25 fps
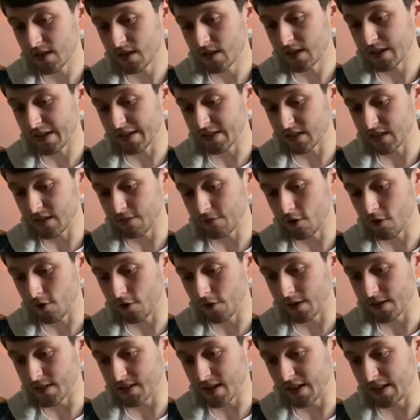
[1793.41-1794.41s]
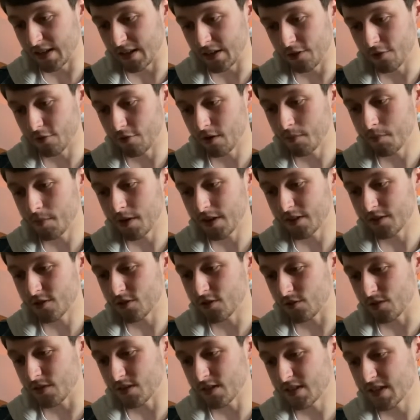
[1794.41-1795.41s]
Legacy of Horror is 83 minutes,
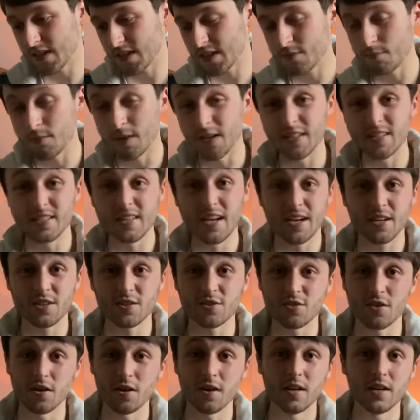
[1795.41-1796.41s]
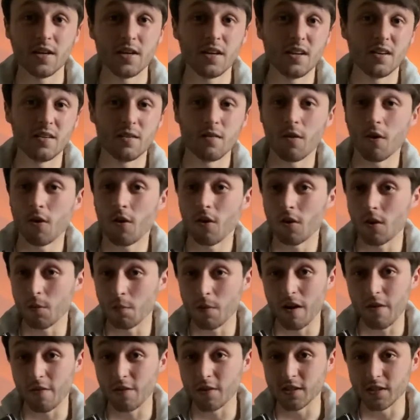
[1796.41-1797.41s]
so it's 6 minutes extra, all
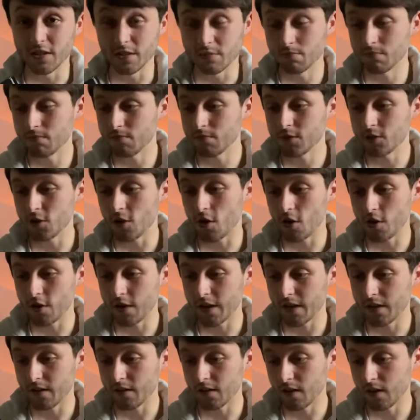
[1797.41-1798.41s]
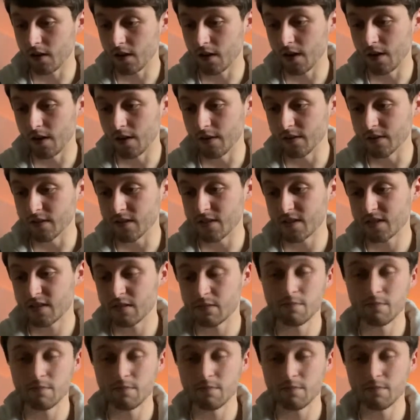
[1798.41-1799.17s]
apparently talking, and